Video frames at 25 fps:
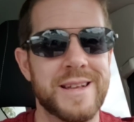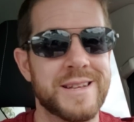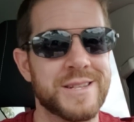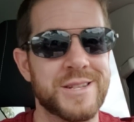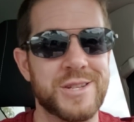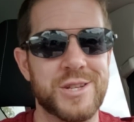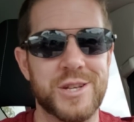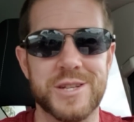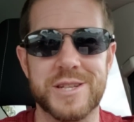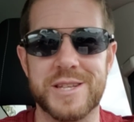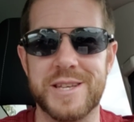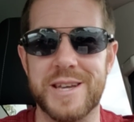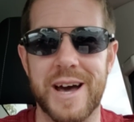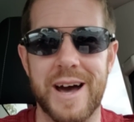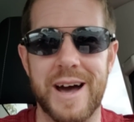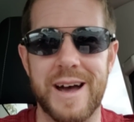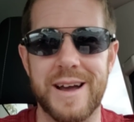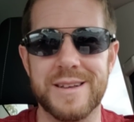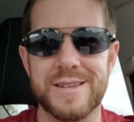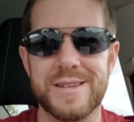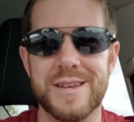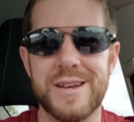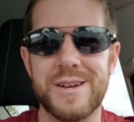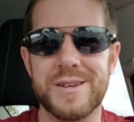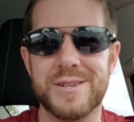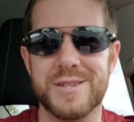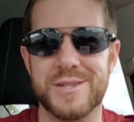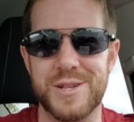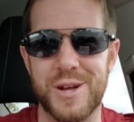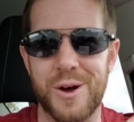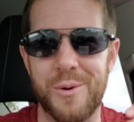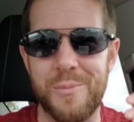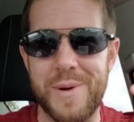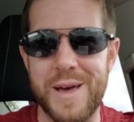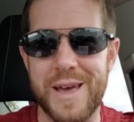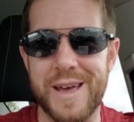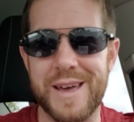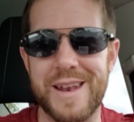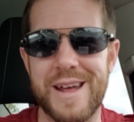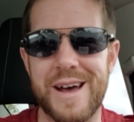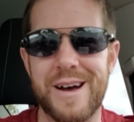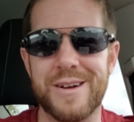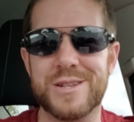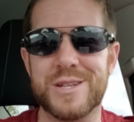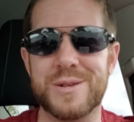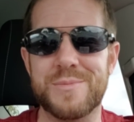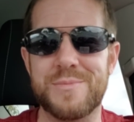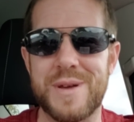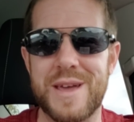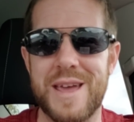It isn't just guys. So don't make it
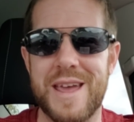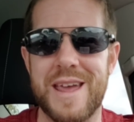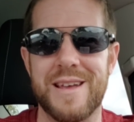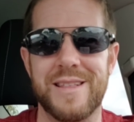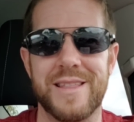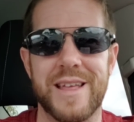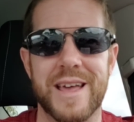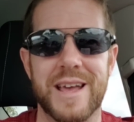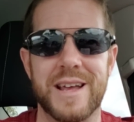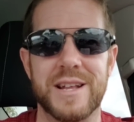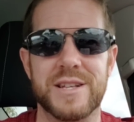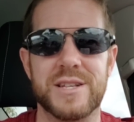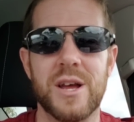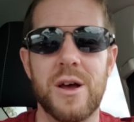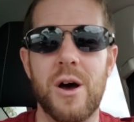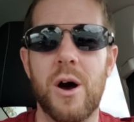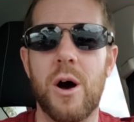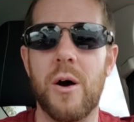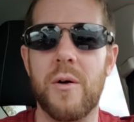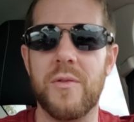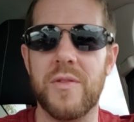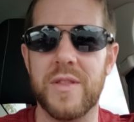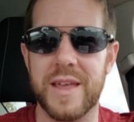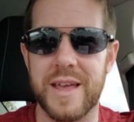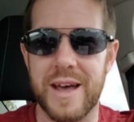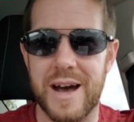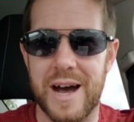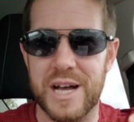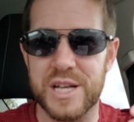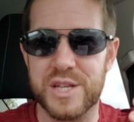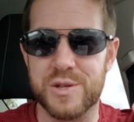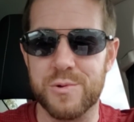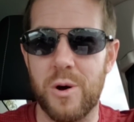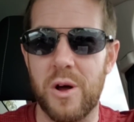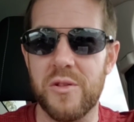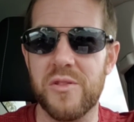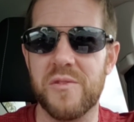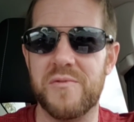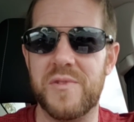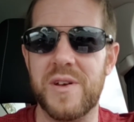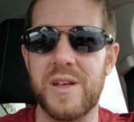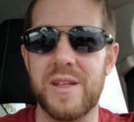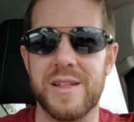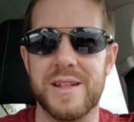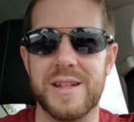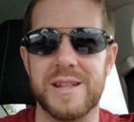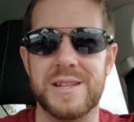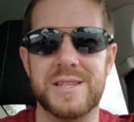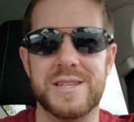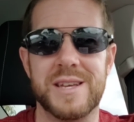out to be like it's the guys are all the
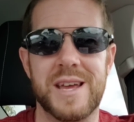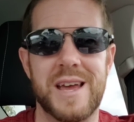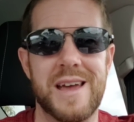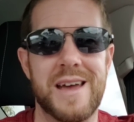villains,